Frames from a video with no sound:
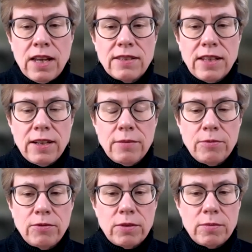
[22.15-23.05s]
And
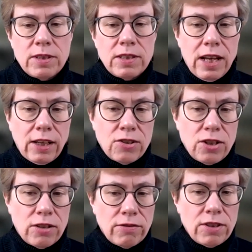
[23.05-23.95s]
zanubrutinib is a
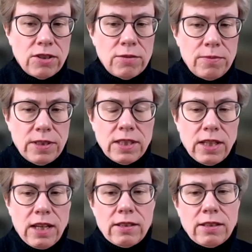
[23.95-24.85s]
next-generation
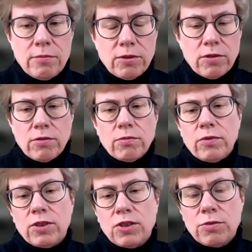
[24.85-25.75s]
BTK inhibitor,
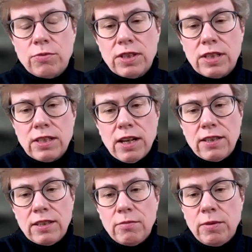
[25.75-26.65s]
which was
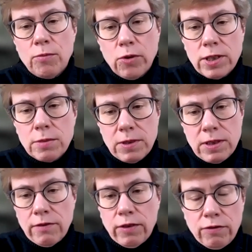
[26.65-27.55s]
designed to be more
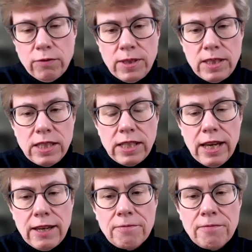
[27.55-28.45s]
specific for
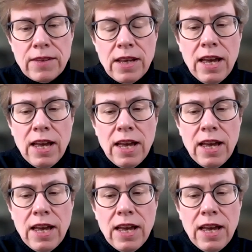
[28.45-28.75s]
BTK.